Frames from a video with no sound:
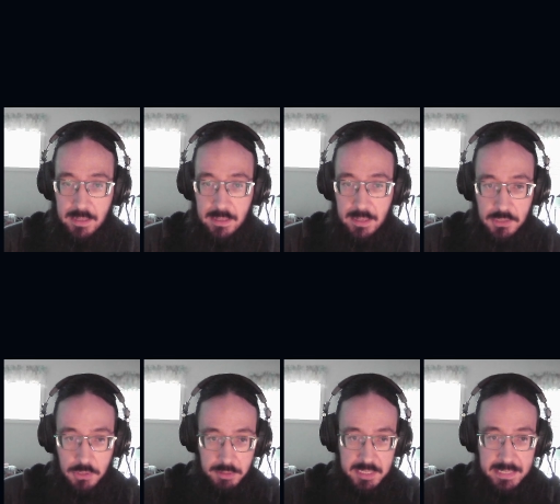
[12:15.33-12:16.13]
As
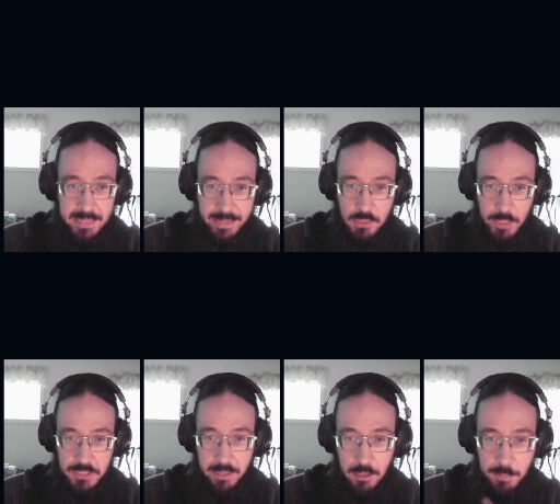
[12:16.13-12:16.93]
soon as he dies, watch
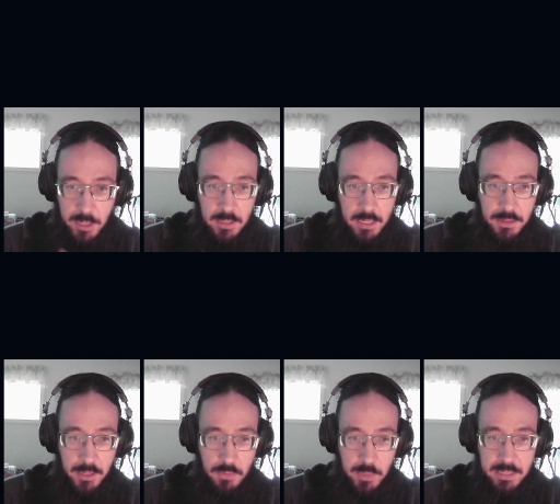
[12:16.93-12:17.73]
the health bar, click on the
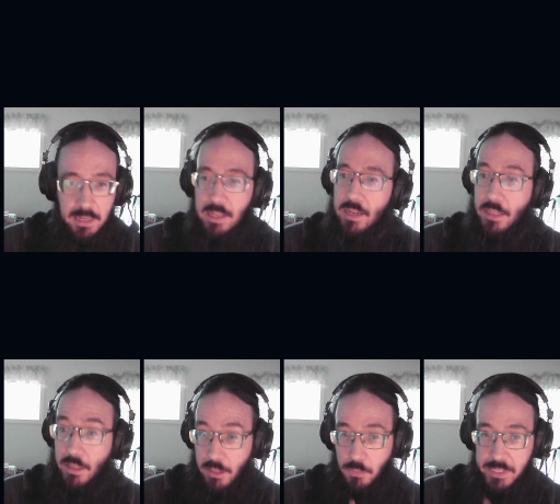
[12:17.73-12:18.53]
other one, and then
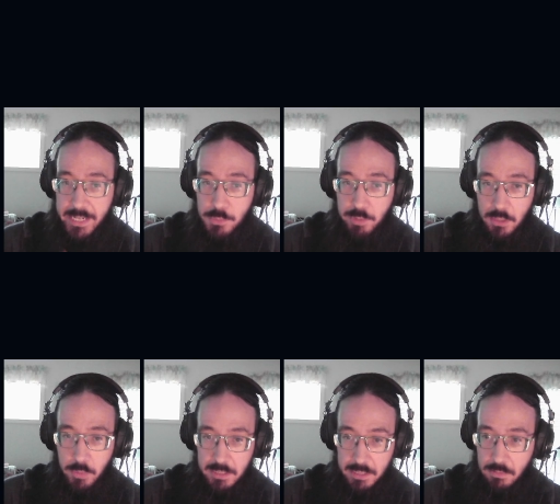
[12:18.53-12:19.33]
the other one dies pretty
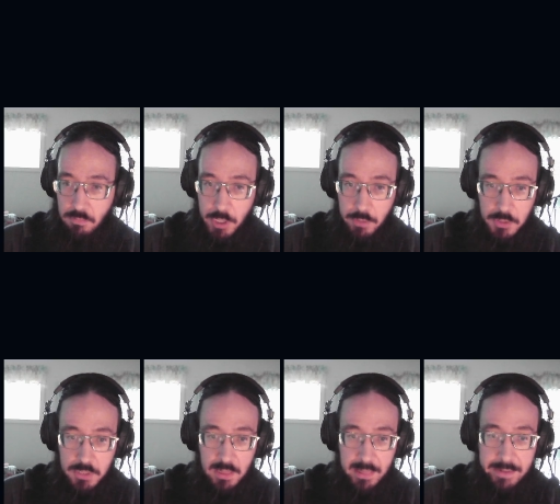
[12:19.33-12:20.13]
quickly. Run over
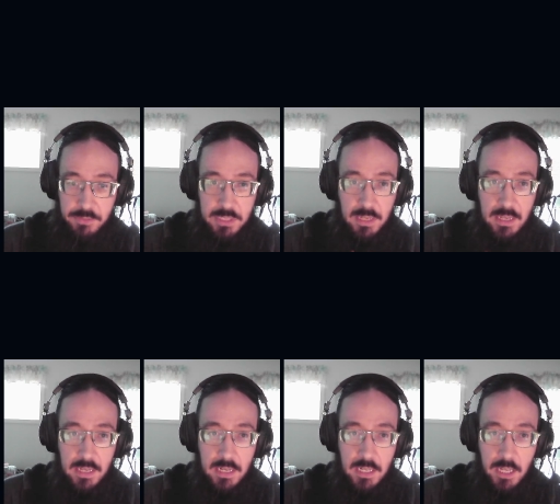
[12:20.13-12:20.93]
to the left,
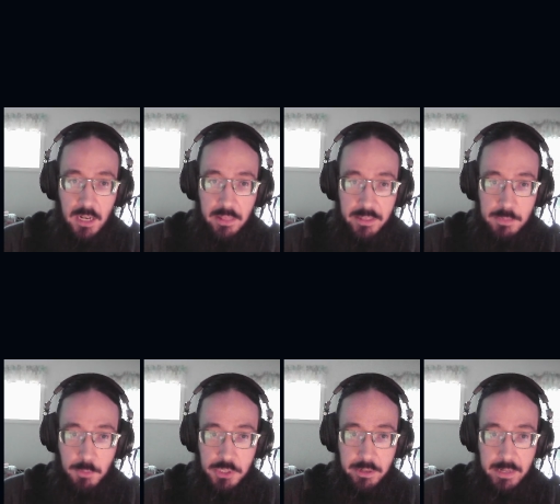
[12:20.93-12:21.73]
click on this
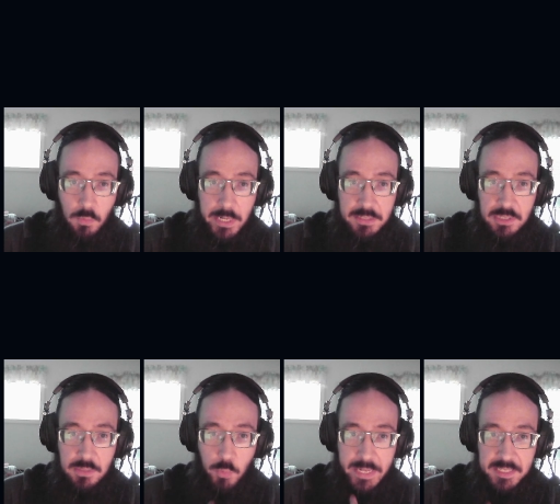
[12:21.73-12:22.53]
mercenary
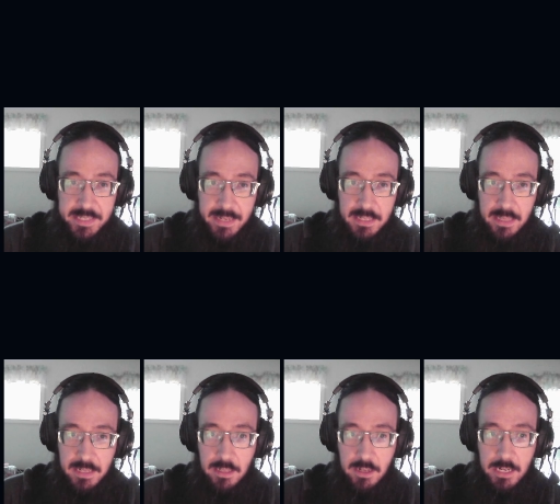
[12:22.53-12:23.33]
once, wait a second, then
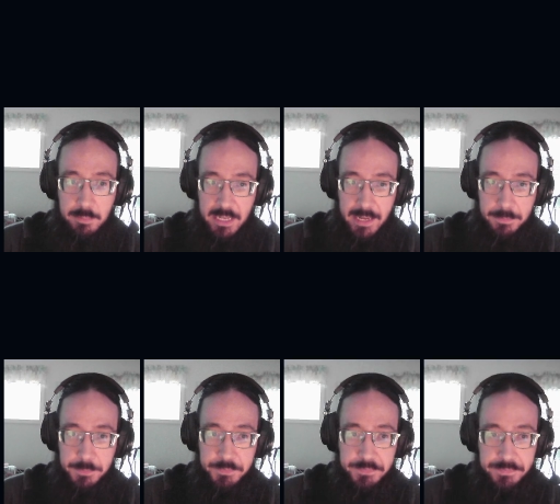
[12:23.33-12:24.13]
click on him again.
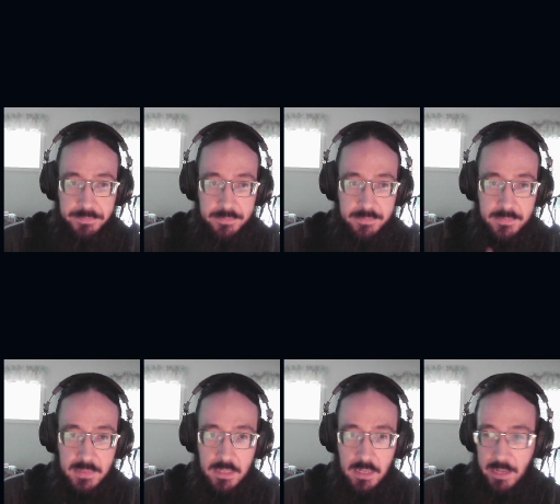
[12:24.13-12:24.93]

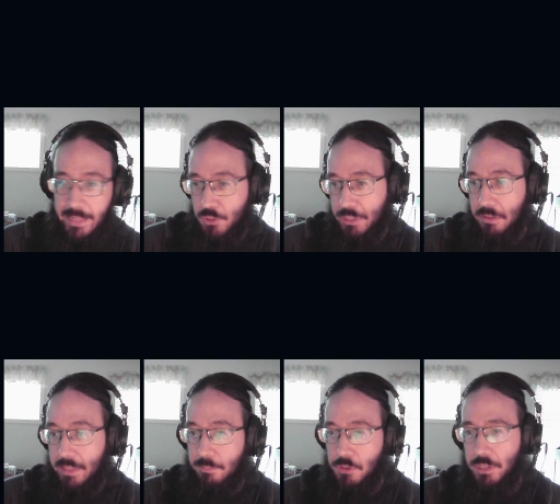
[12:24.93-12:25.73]
And that should kill
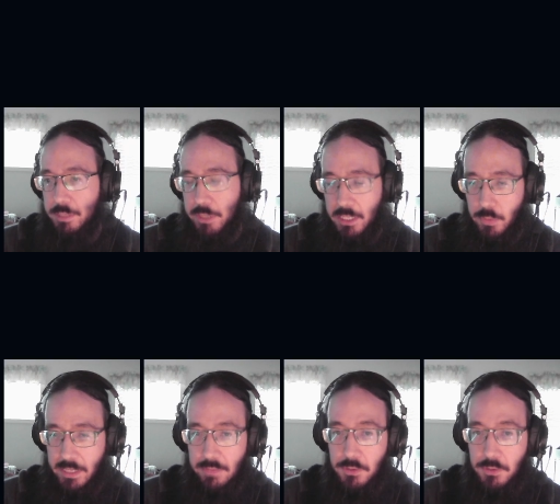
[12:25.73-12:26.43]
that mercenary pretty quick.